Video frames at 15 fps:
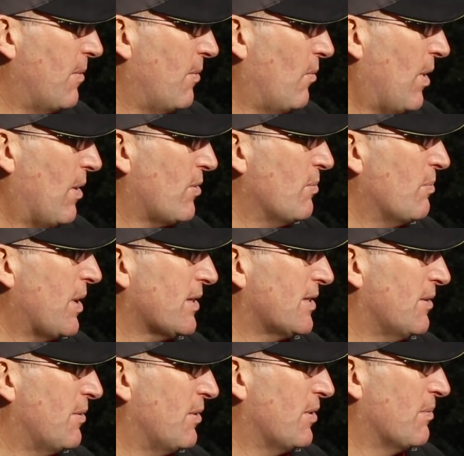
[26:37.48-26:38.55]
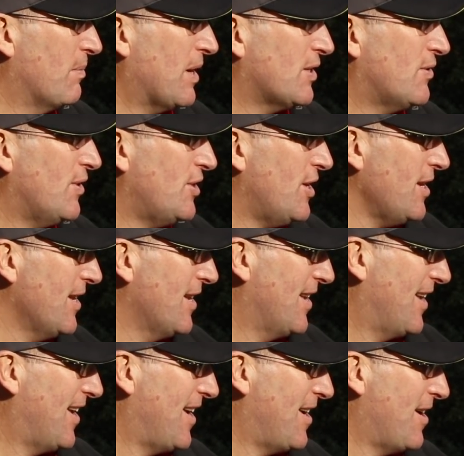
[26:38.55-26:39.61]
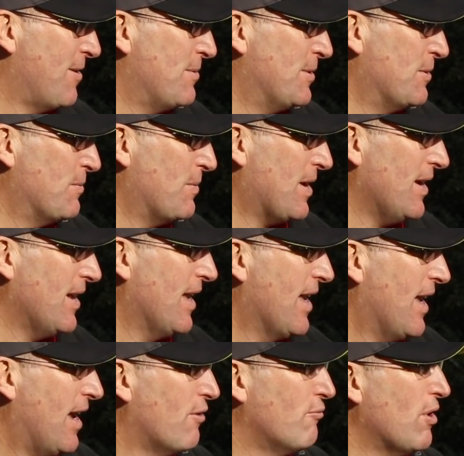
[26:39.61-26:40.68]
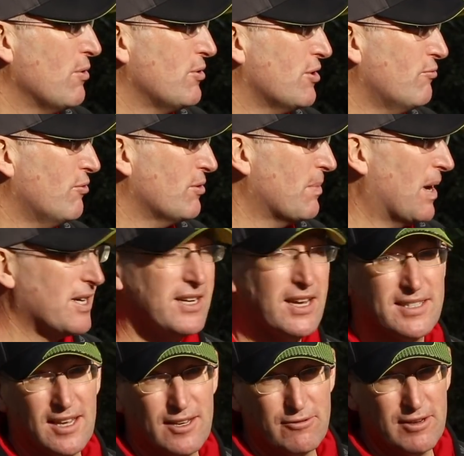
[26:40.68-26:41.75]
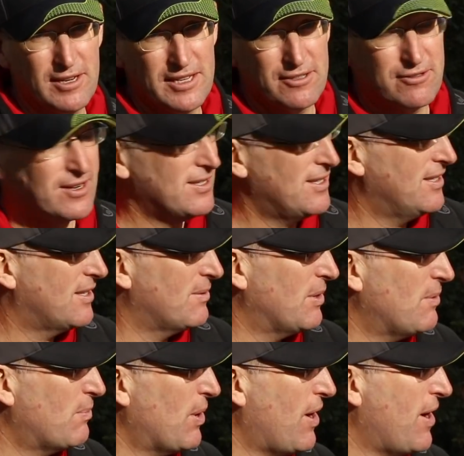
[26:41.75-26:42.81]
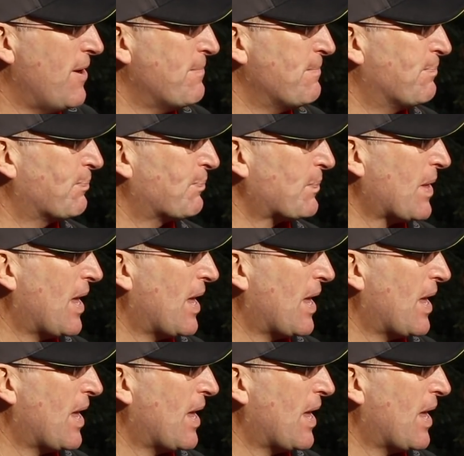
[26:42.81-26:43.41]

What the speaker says: Welcome back to match fishing. I hope you do well. Roach and rudd match, that sounds really interesting to me. But and